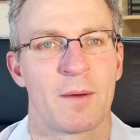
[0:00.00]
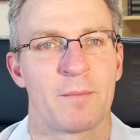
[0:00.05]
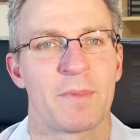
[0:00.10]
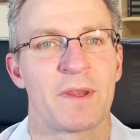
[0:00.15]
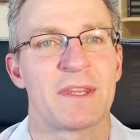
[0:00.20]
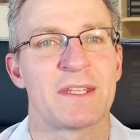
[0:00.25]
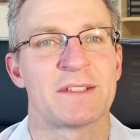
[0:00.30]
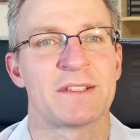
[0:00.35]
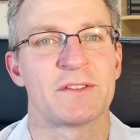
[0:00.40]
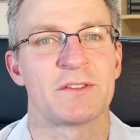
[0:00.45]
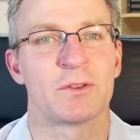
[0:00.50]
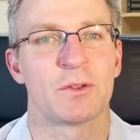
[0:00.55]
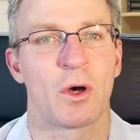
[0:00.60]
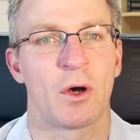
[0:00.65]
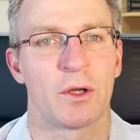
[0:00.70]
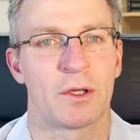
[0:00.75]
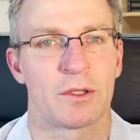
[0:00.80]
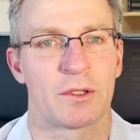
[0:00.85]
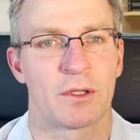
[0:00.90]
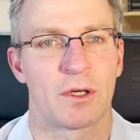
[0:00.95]
but this is
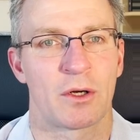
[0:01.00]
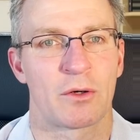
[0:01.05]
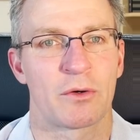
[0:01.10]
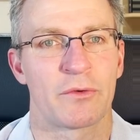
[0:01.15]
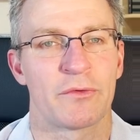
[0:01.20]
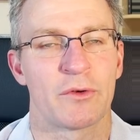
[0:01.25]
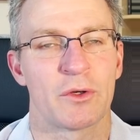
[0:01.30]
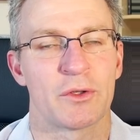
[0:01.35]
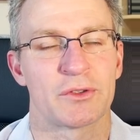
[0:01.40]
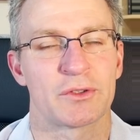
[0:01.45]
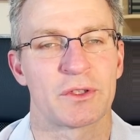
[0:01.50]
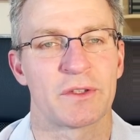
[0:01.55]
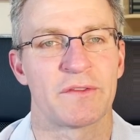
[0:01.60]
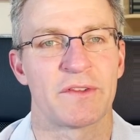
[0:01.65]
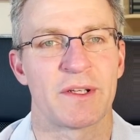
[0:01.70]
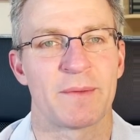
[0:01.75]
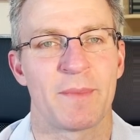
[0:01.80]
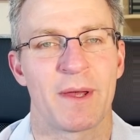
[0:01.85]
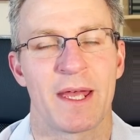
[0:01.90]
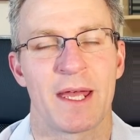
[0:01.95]
not a reversal of
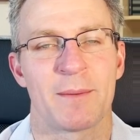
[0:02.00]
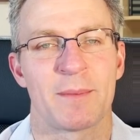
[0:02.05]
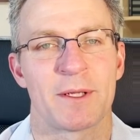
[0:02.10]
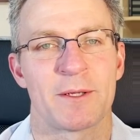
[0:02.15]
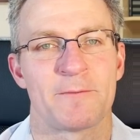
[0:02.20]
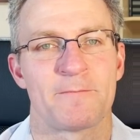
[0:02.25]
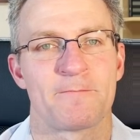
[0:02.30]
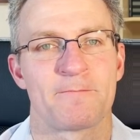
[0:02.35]
an impairment.